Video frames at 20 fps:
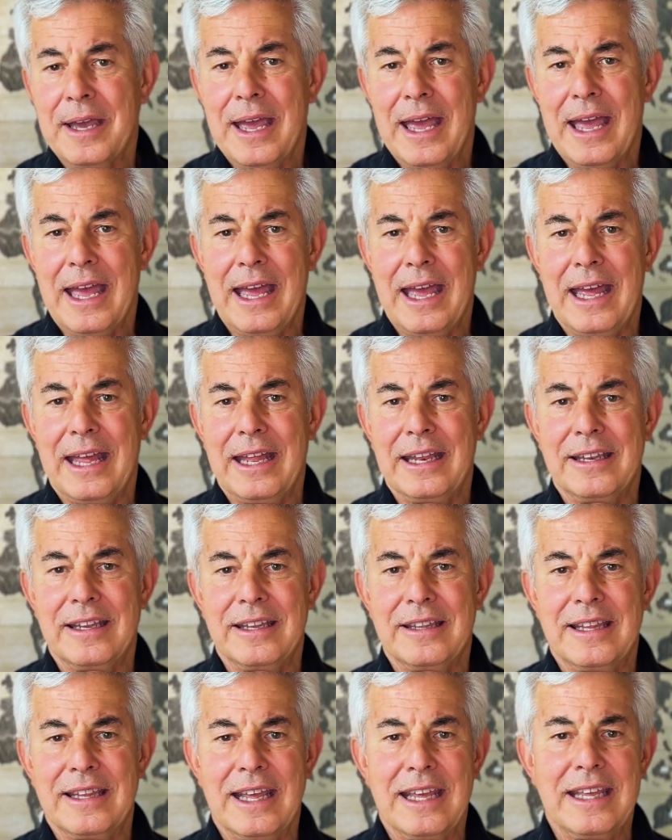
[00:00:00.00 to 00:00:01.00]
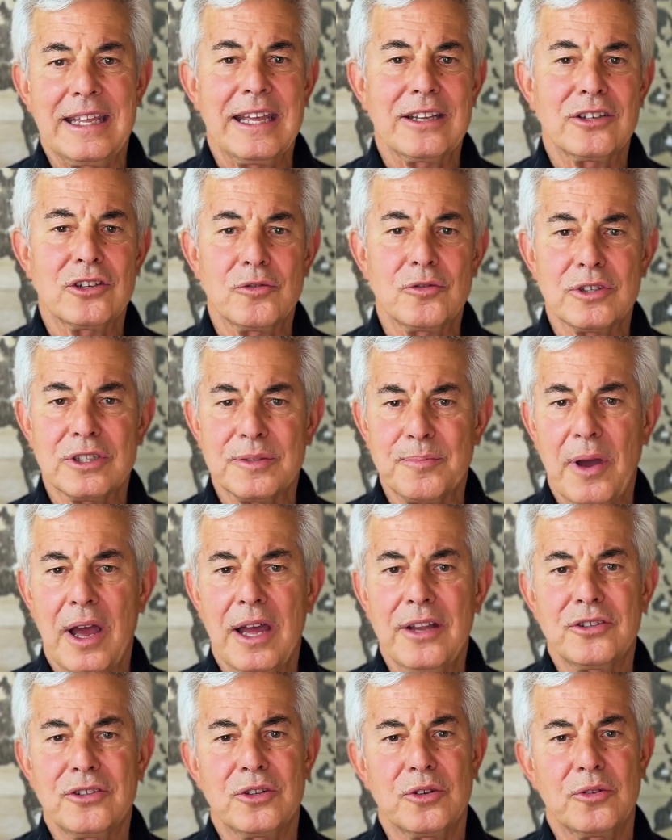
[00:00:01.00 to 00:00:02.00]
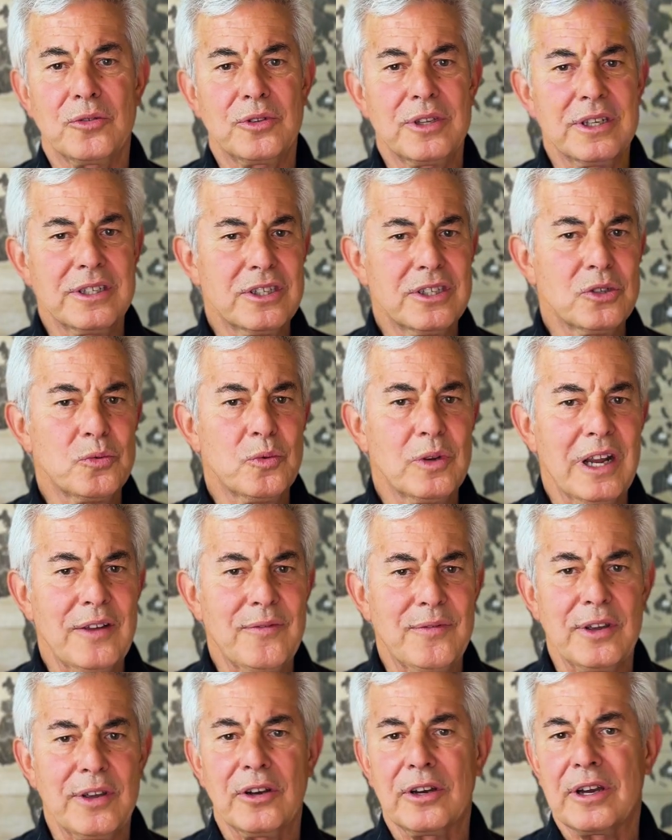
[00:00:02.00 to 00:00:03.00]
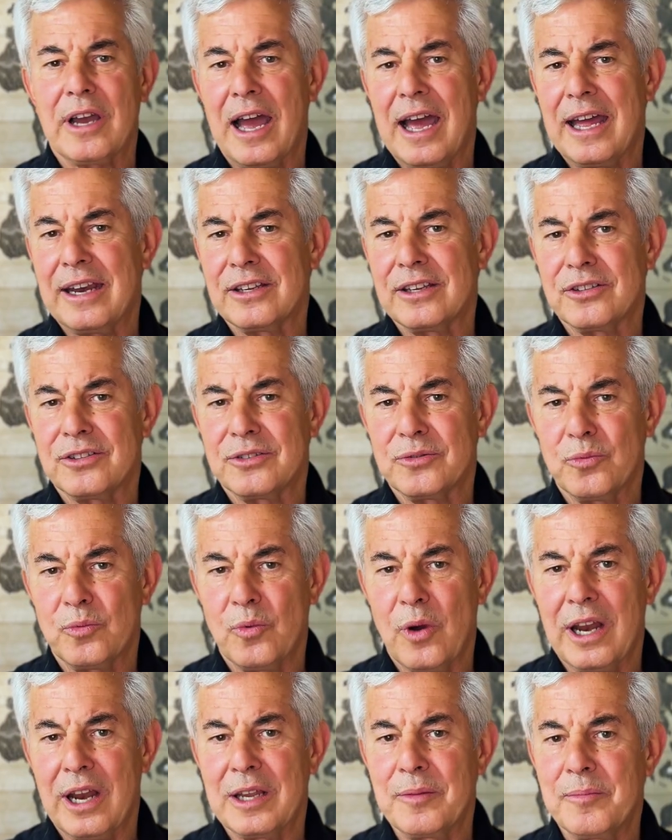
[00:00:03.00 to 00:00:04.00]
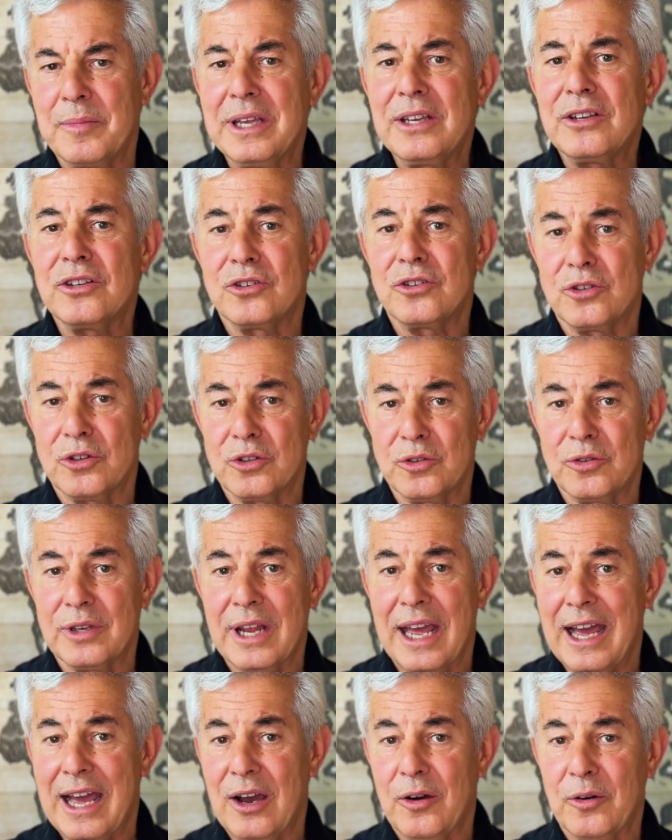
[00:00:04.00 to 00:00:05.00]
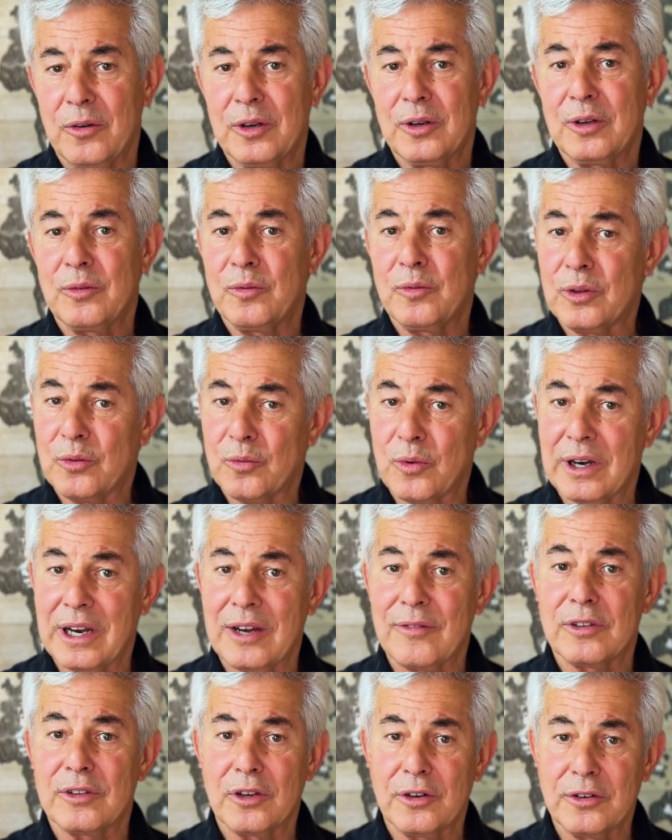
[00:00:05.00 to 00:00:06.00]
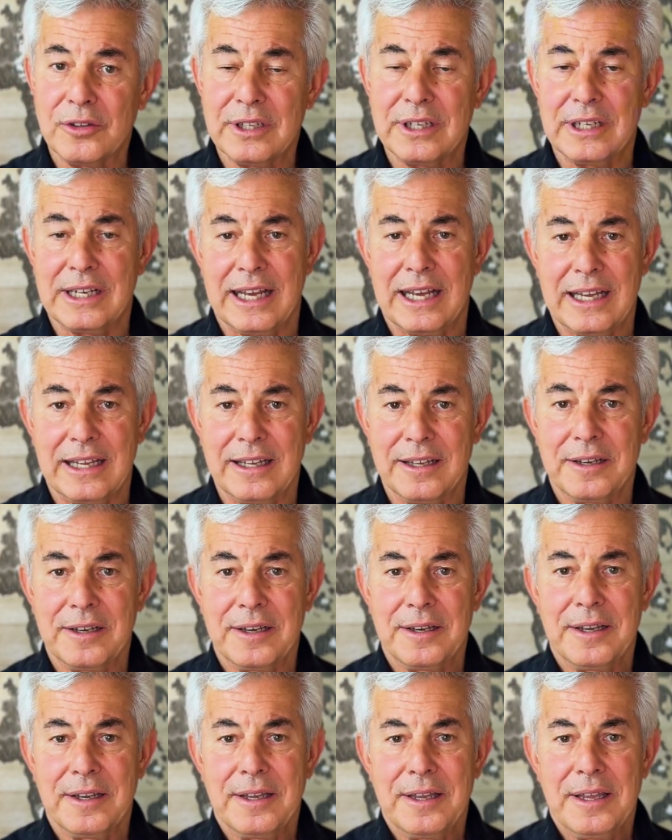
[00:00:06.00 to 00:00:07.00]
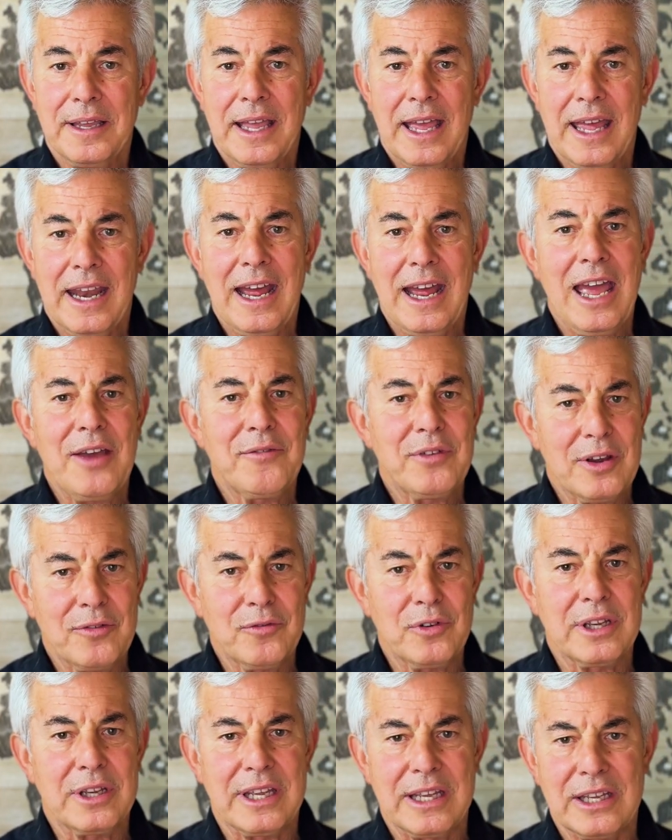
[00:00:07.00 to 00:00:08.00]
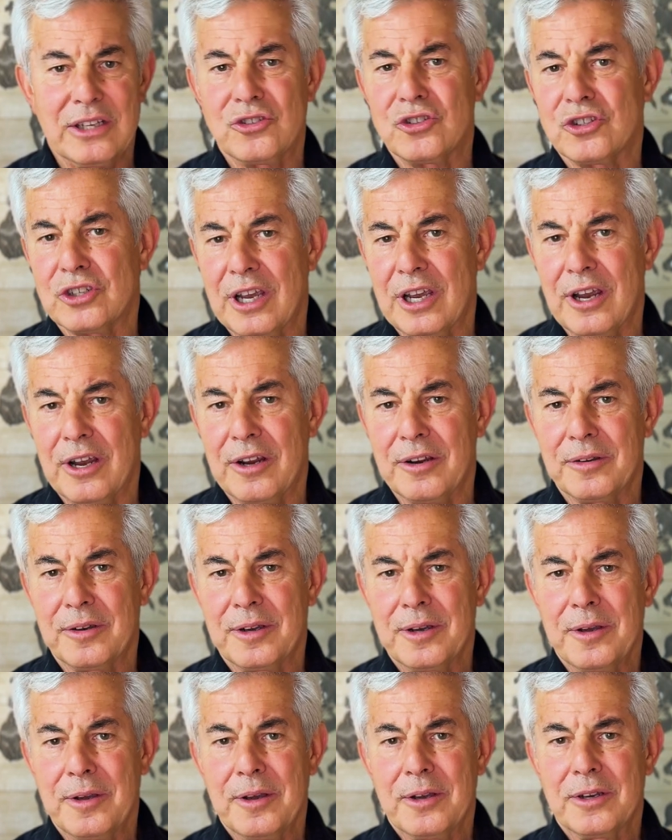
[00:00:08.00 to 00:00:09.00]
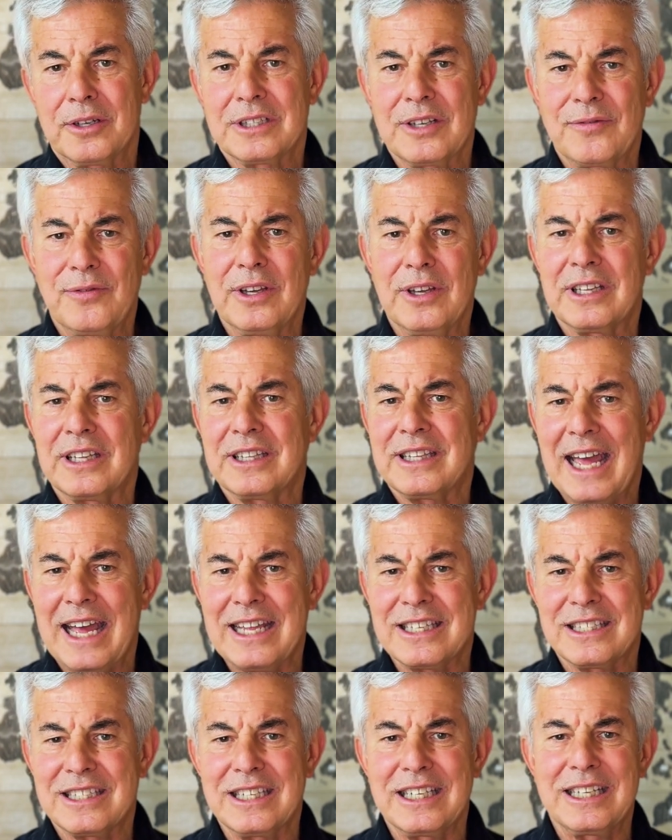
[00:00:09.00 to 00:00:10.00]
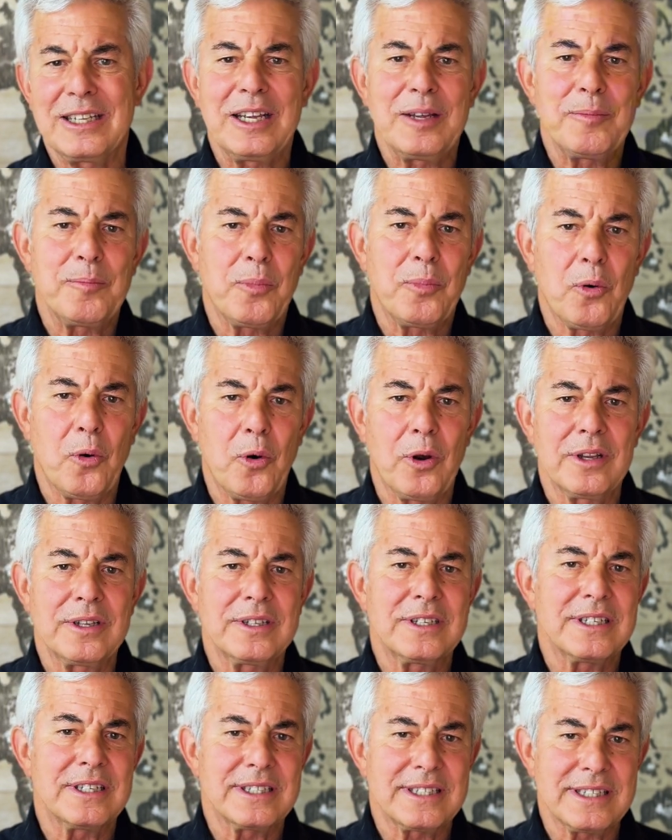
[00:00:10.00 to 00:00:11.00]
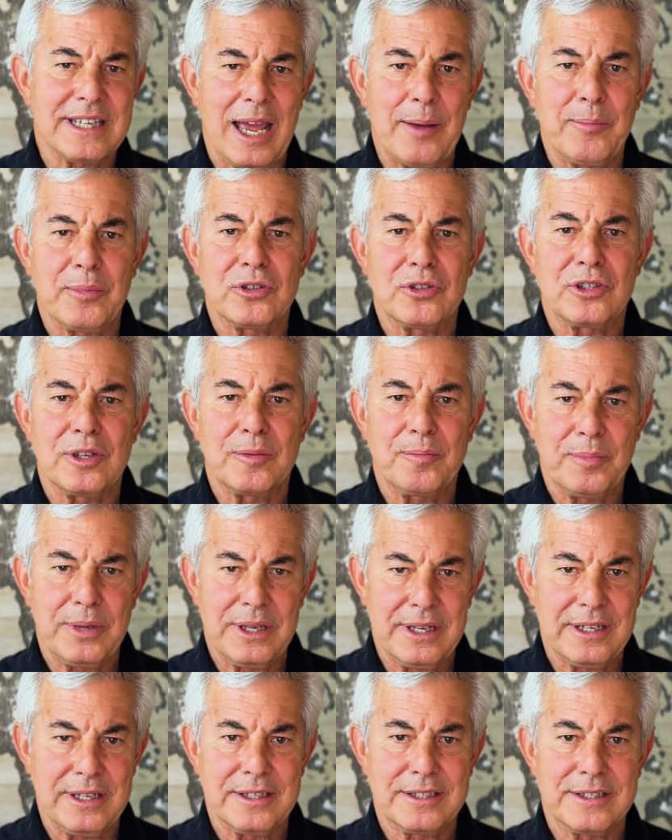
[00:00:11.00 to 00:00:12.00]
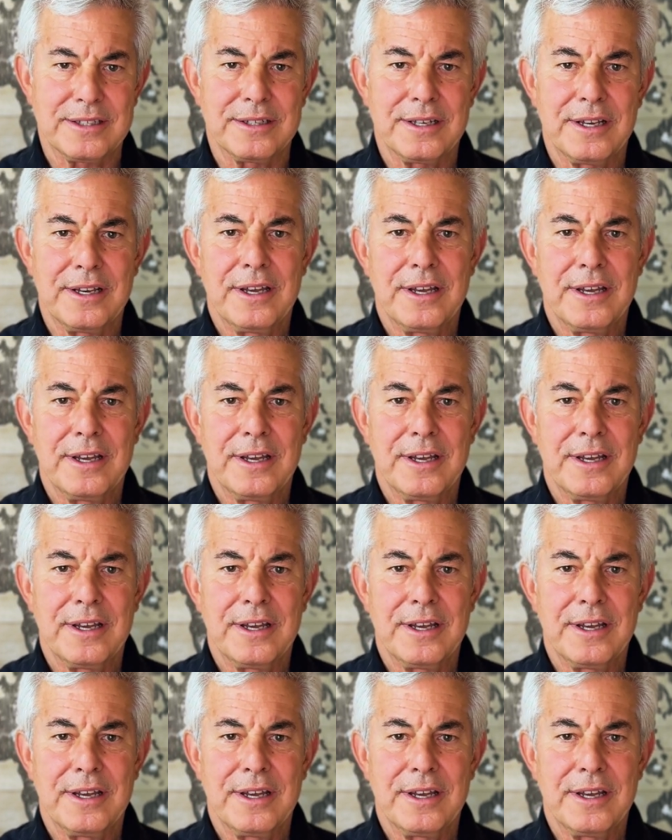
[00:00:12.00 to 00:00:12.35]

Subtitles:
and they get to respond to, this is what I feel God is wanting me to do now with what I've learned today. And I have every kid share because I feel that that's the important discipleship piece